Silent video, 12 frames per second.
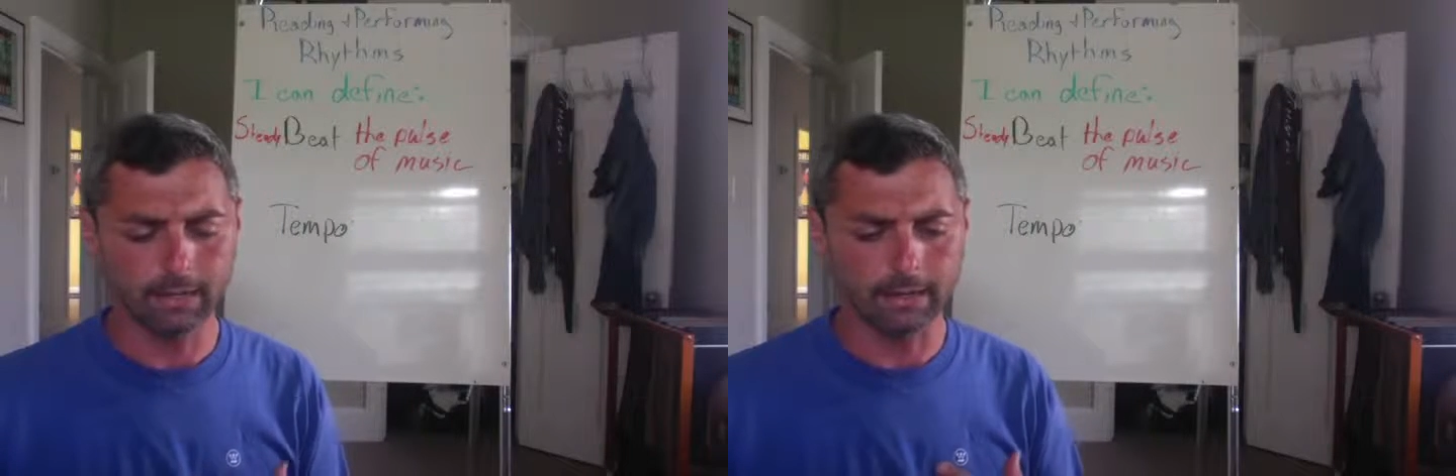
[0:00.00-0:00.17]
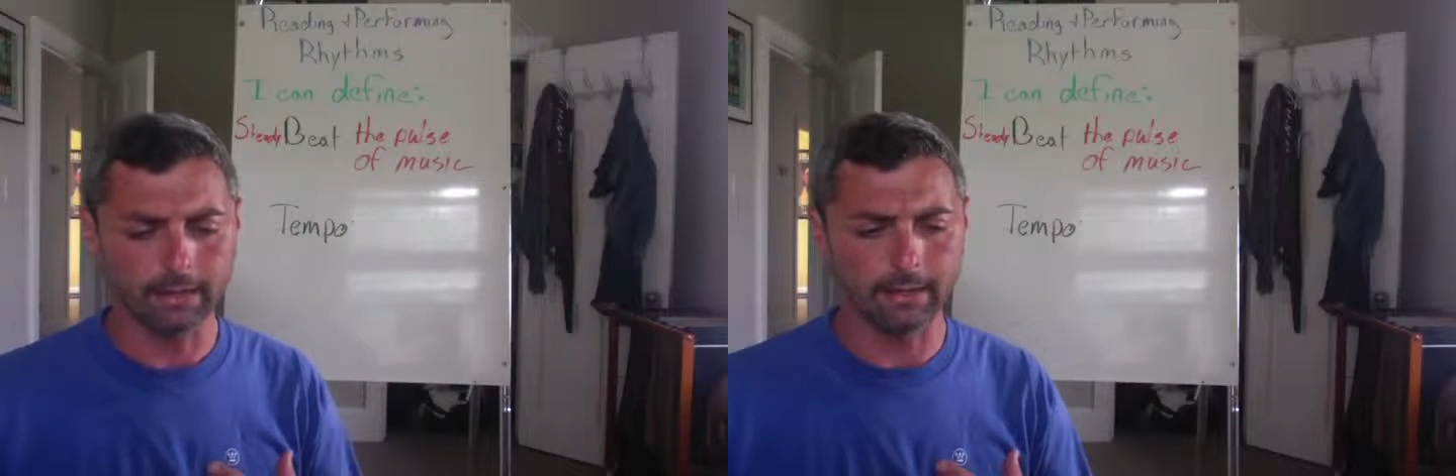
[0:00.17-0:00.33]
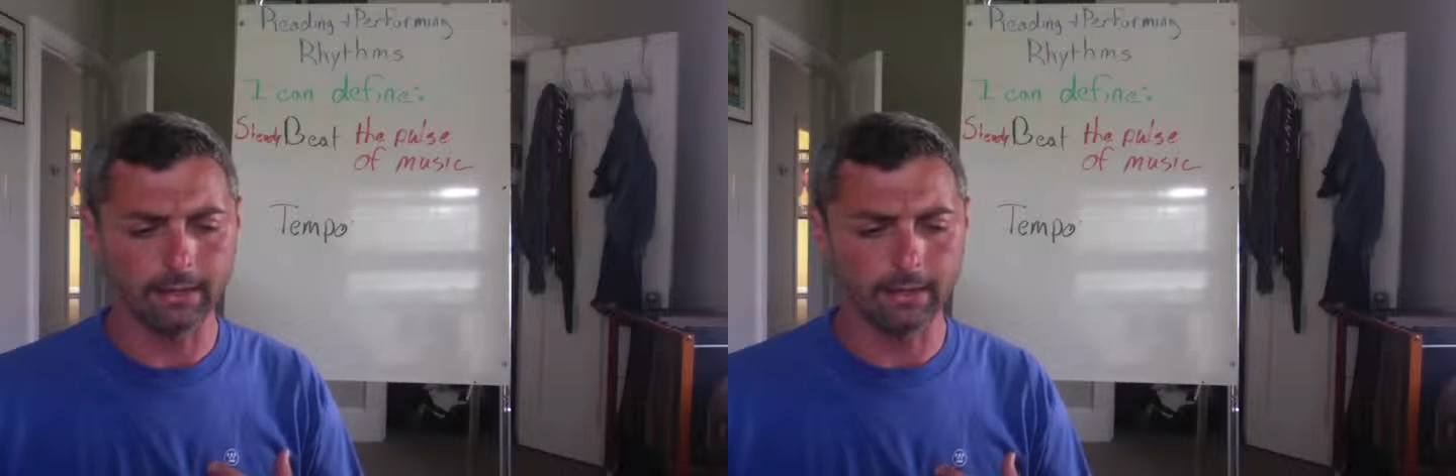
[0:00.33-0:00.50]

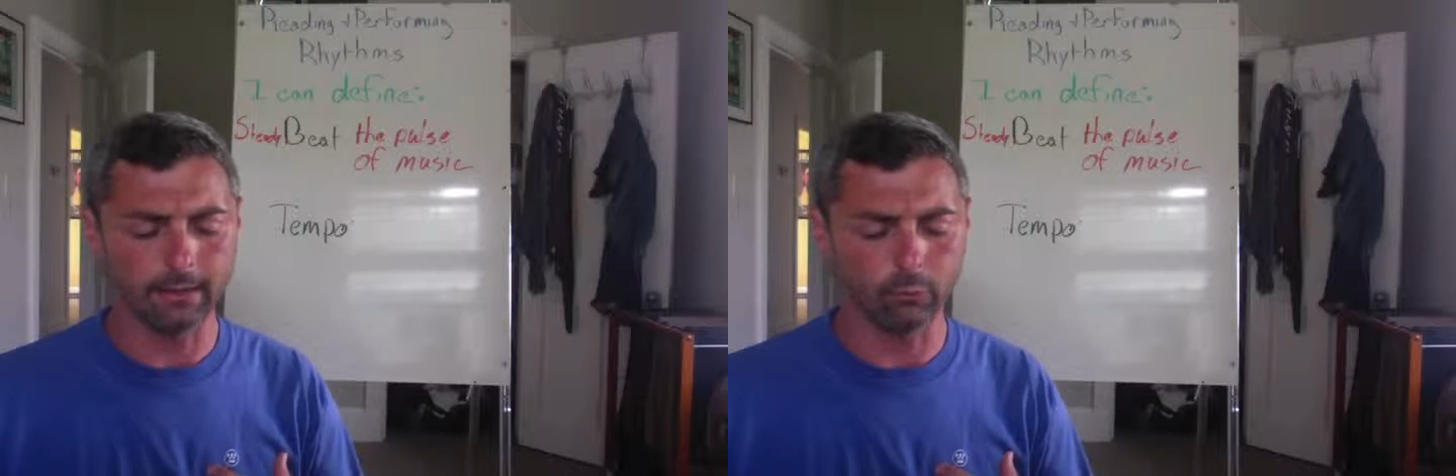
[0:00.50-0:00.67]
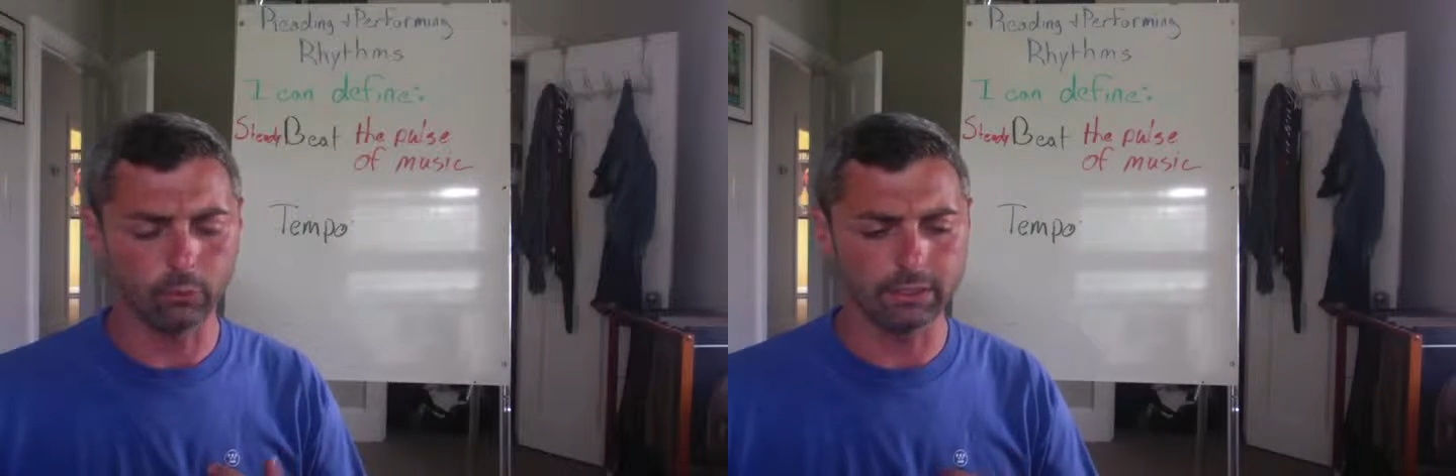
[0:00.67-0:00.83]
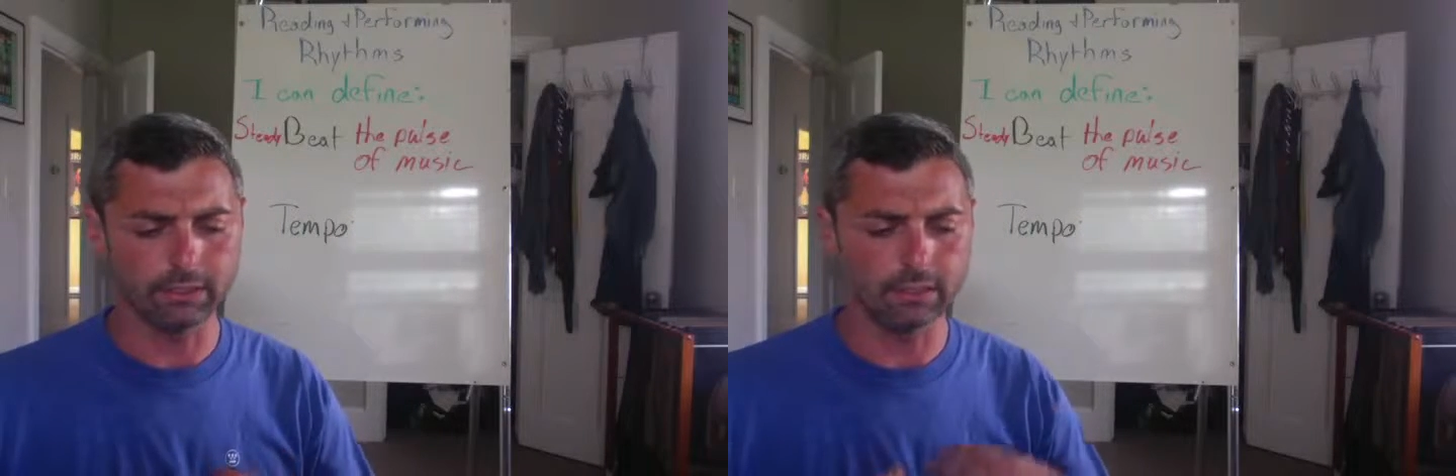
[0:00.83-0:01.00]
And
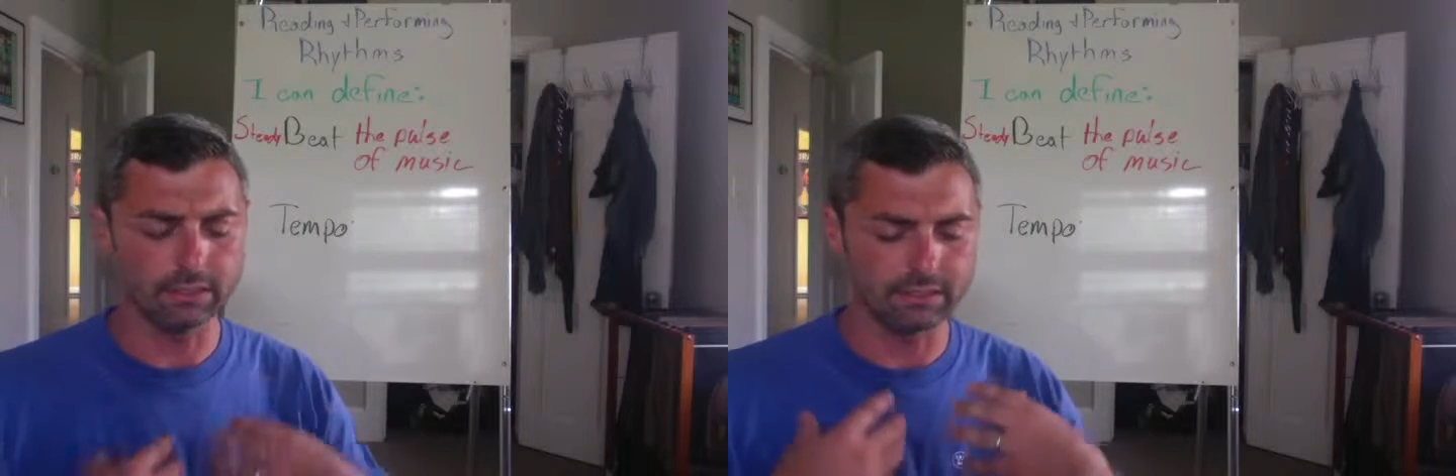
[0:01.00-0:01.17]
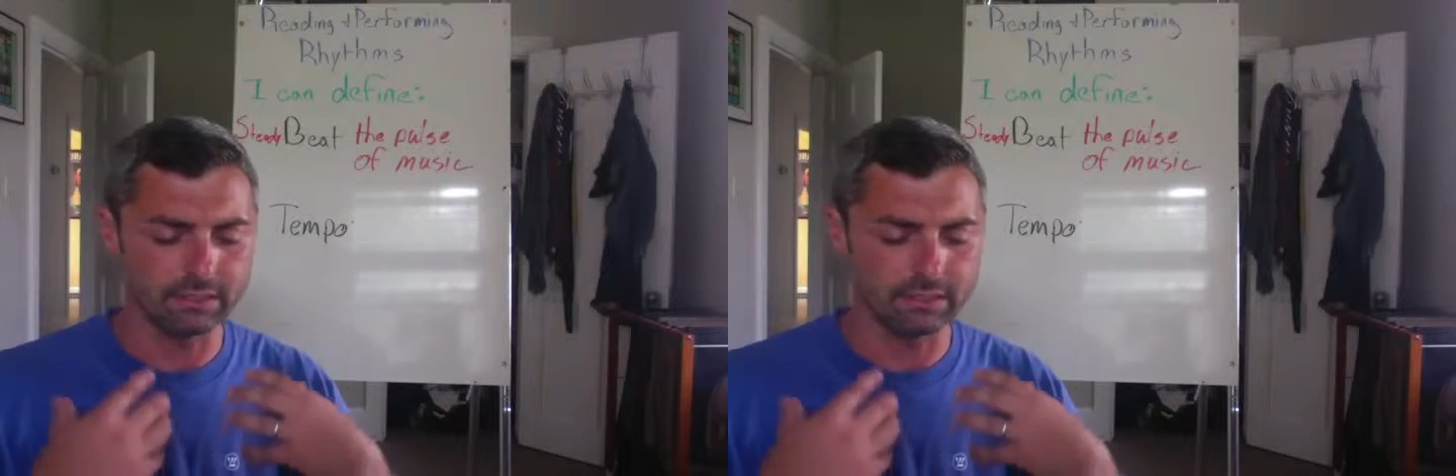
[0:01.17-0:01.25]
what it does,